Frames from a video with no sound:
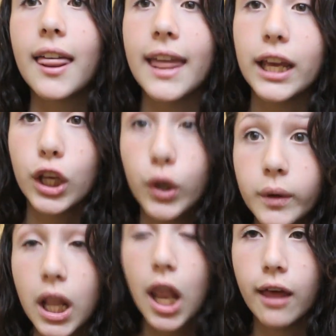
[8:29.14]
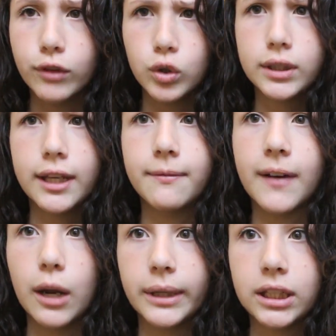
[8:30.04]
thank you. Love you. Keep
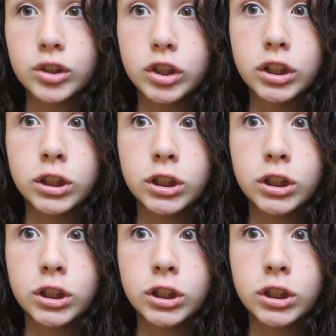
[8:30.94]
following.